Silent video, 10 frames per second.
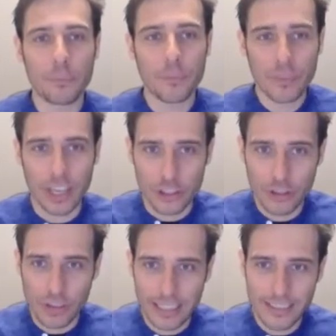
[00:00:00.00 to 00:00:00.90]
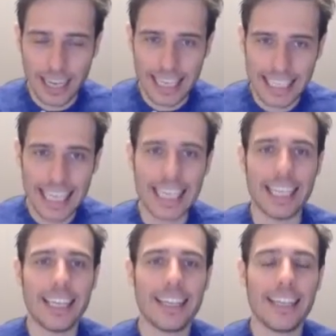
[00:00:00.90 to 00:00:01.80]
It creates an identity.
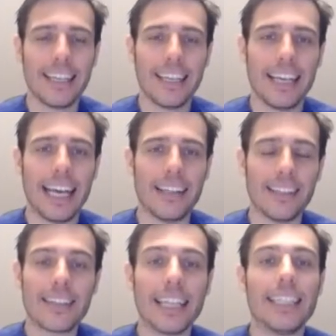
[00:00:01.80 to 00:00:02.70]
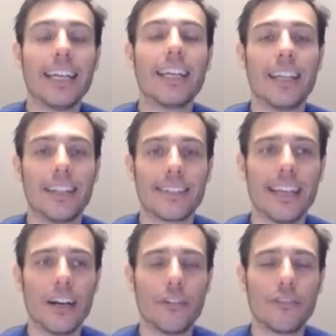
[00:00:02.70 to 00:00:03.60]
And this identity in
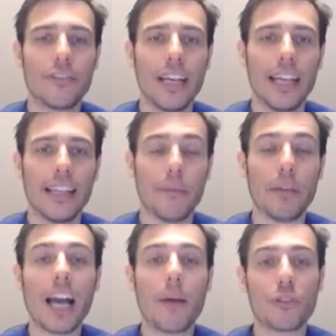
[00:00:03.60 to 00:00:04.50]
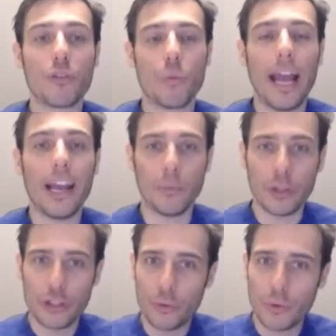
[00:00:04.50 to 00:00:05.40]
itself then becomes the way in
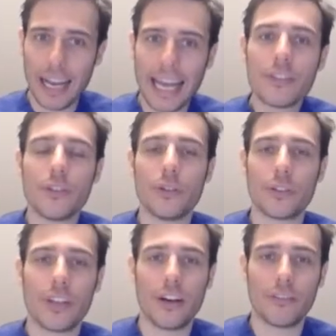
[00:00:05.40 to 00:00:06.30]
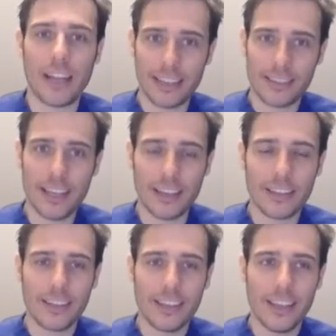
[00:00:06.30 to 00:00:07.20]
which you relate to yourself, like I said.
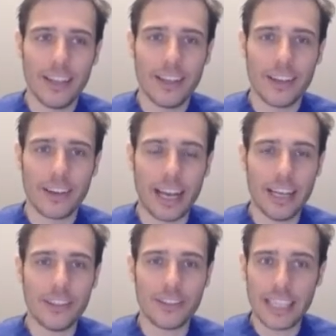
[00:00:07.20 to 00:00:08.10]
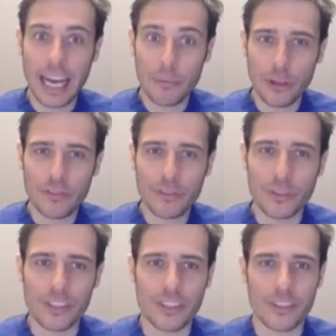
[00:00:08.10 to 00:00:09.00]
Okay, you see how beautiful
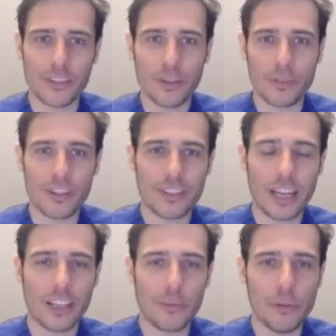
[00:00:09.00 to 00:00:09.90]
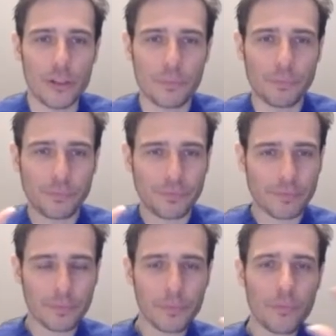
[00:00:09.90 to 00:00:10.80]
this is in terms of the sun and the moon
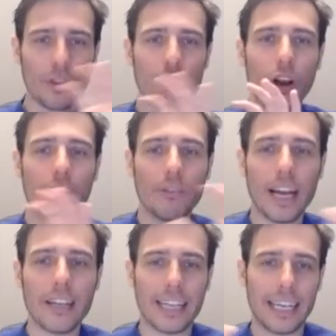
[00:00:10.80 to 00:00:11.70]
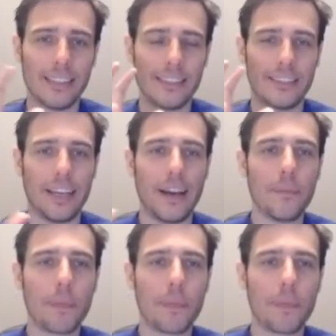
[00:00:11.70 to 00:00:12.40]
going around like this, okay?